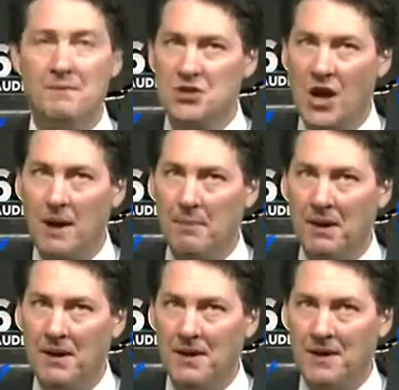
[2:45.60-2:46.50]
up shop.
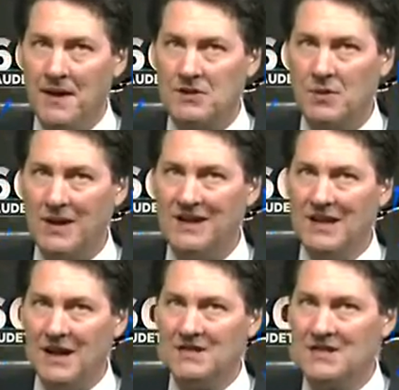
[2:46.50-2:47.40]
That's right,
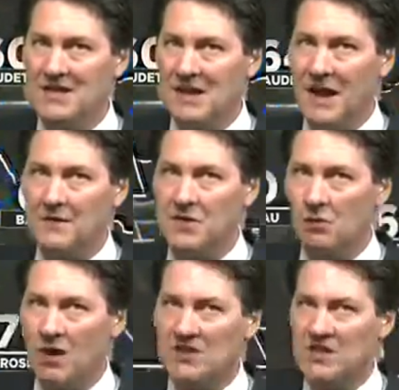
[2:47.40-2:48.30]
gusts in the
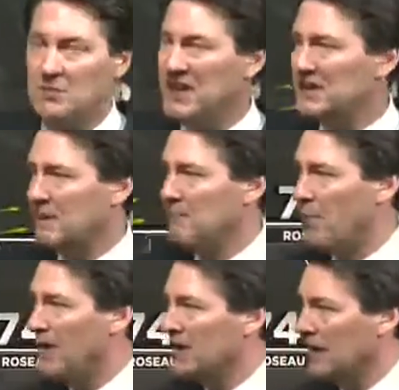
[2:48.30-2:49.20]
afternoon. Watch this. We get the
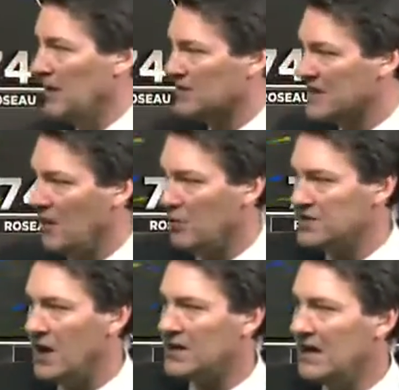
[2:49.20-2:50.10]
bright yellows out. We're
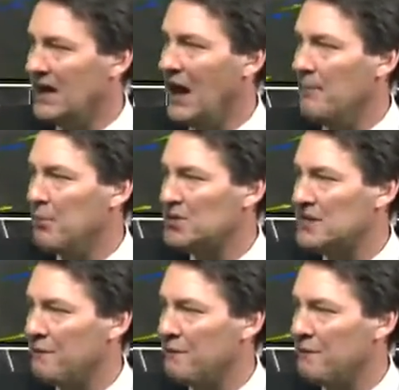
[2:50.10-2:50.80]
talking upwards